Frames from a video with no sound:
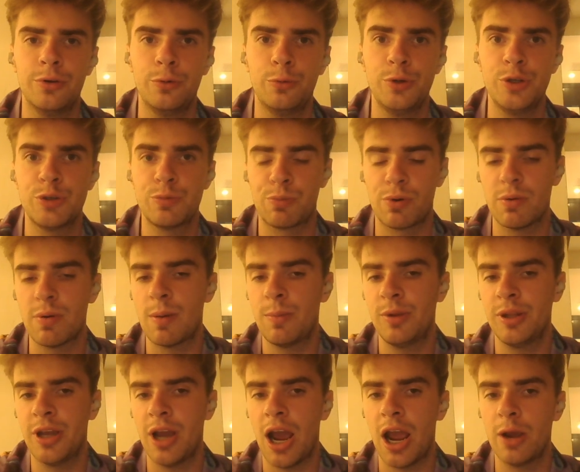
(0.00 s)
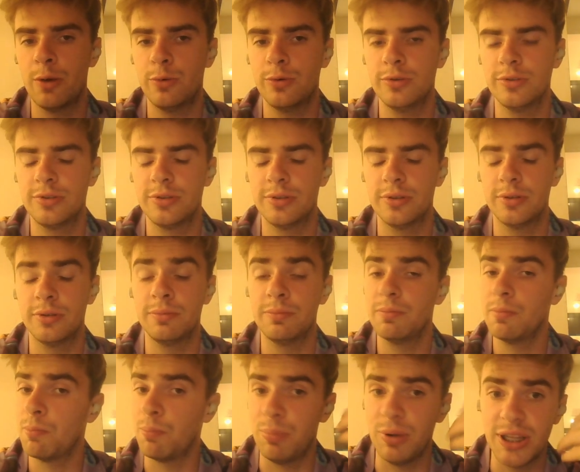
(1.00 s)
which probably I would
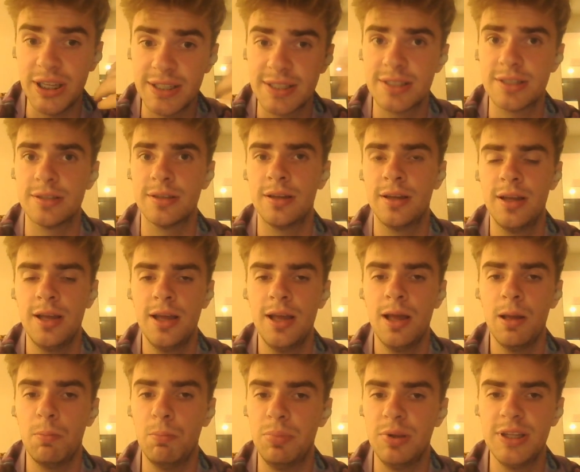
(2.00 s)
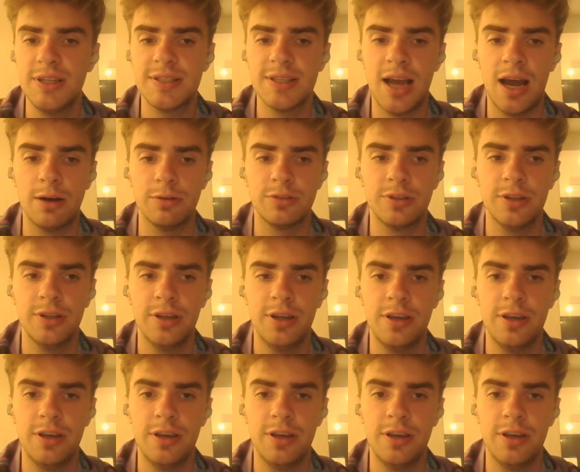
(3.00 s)
blitz out